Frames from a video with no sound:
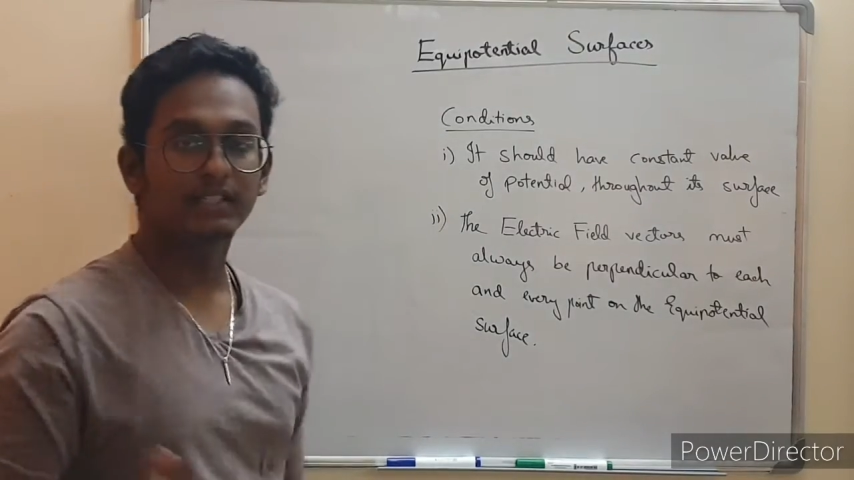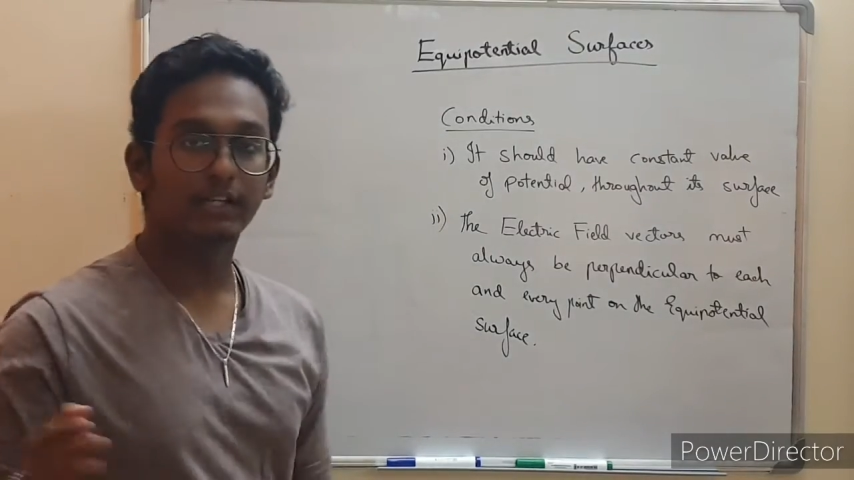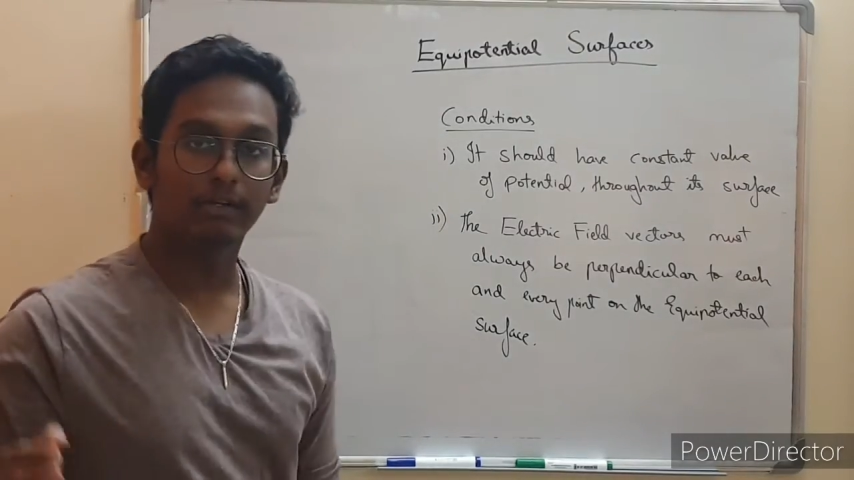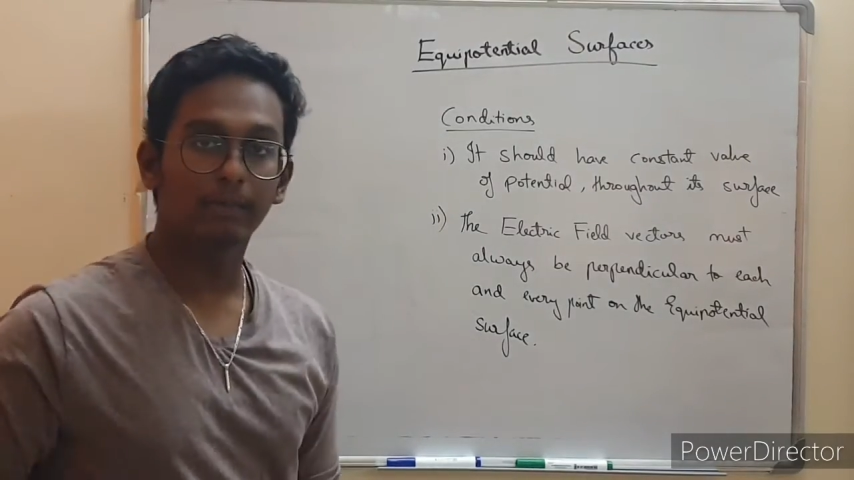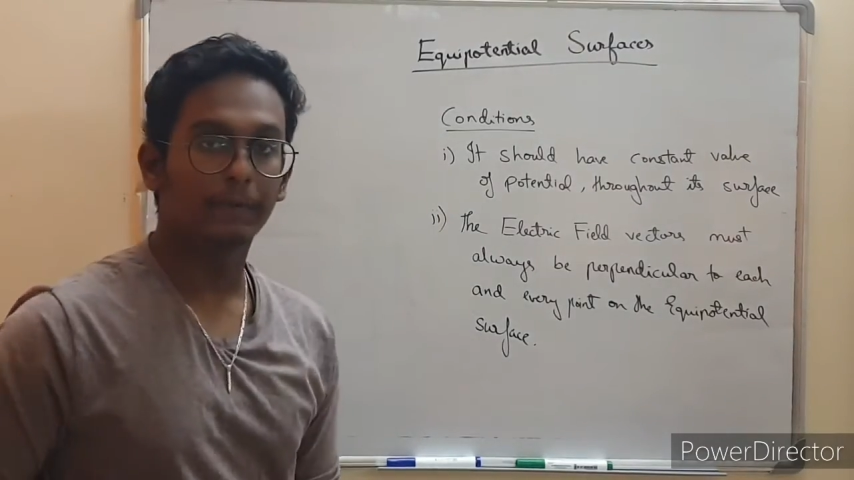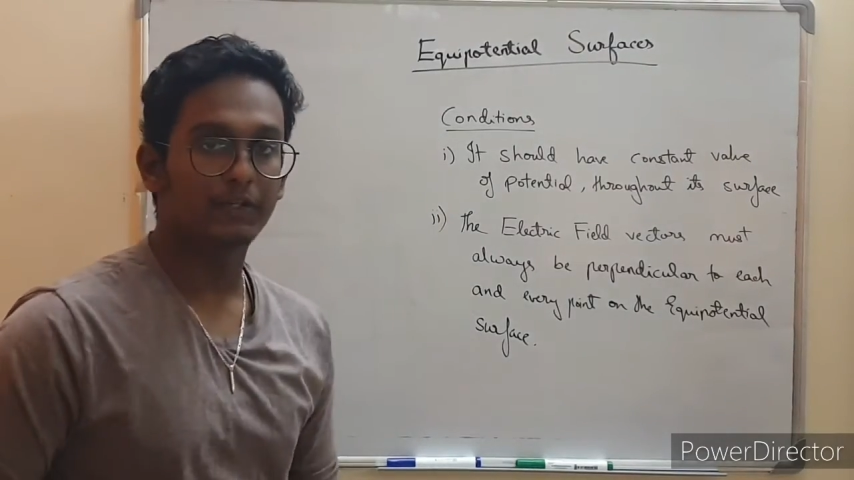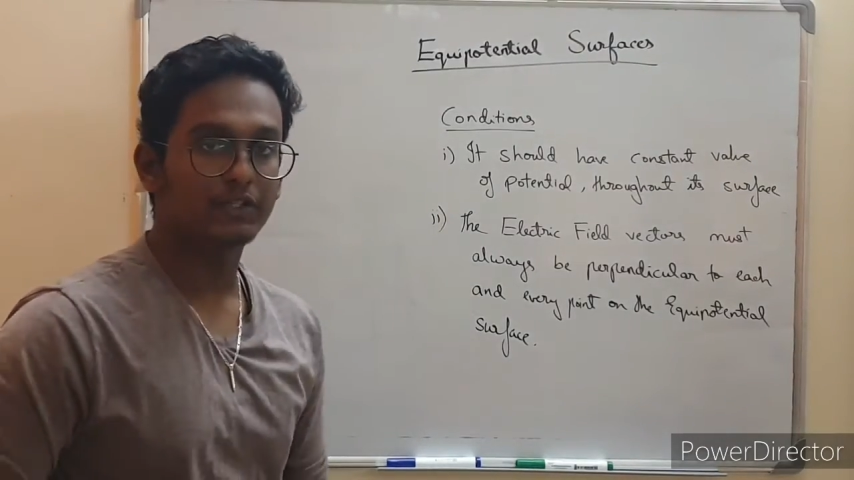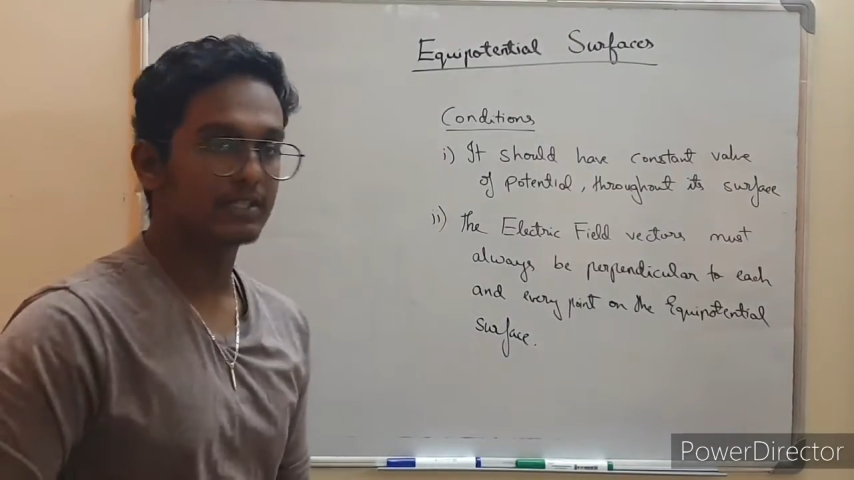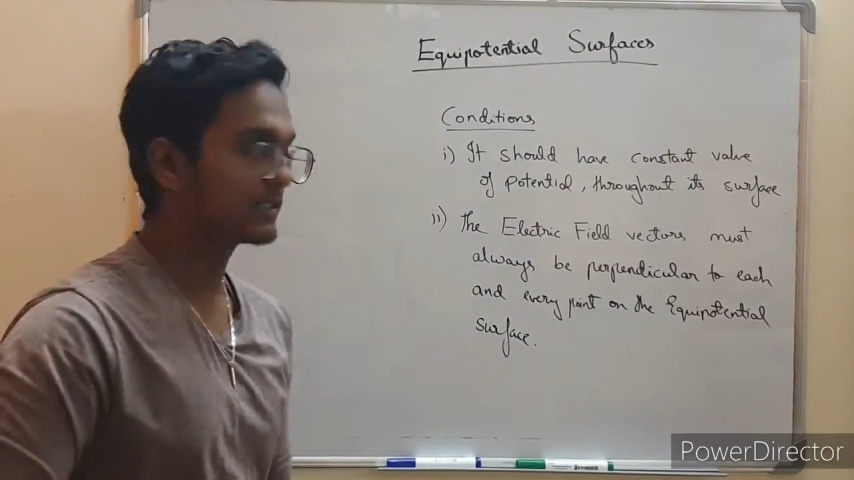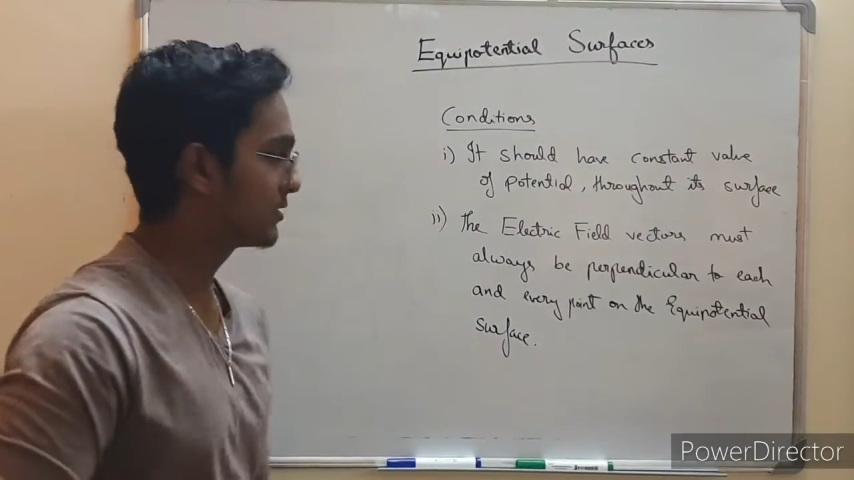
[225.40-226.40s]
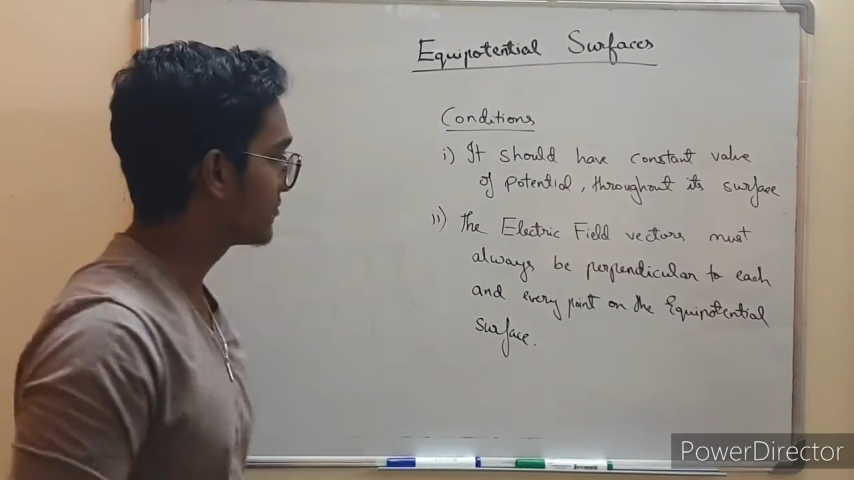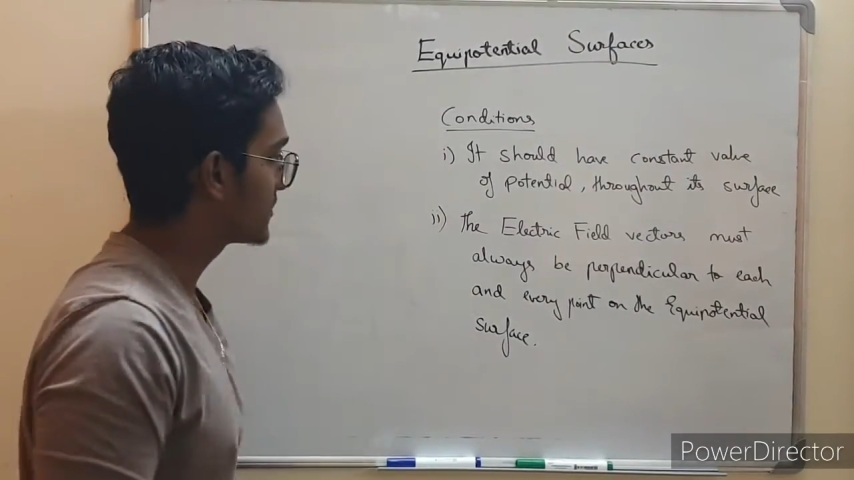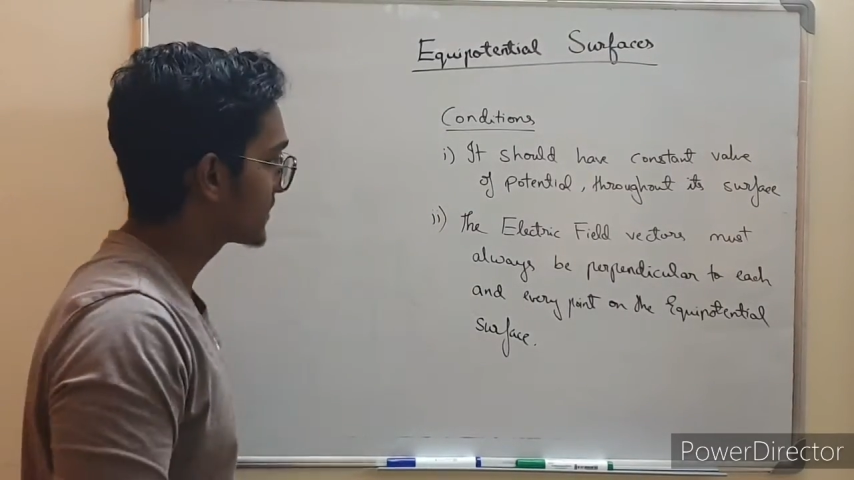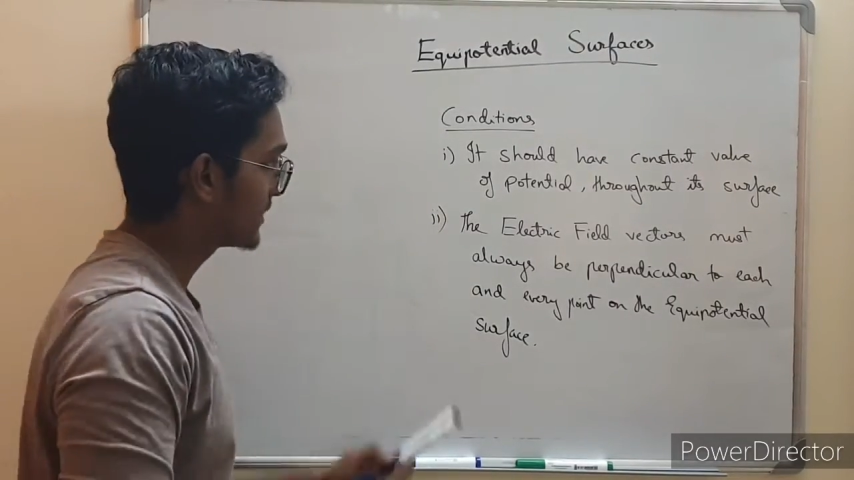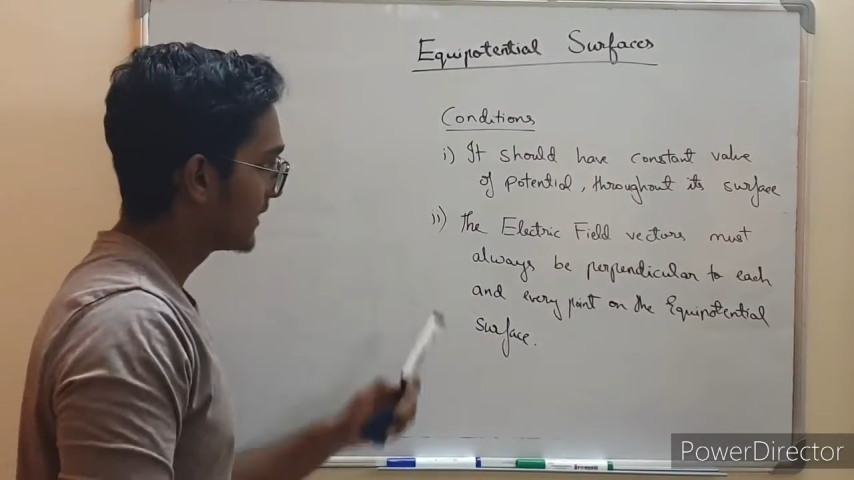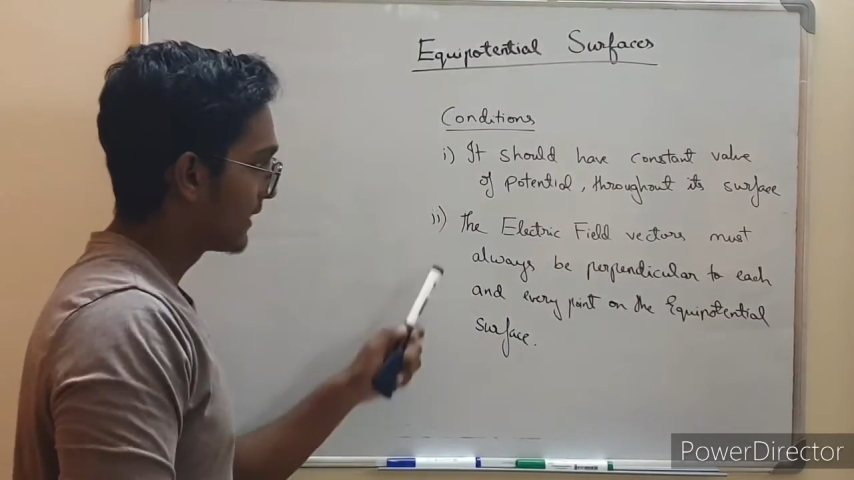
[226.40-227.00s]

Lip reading: as an equipotential surface.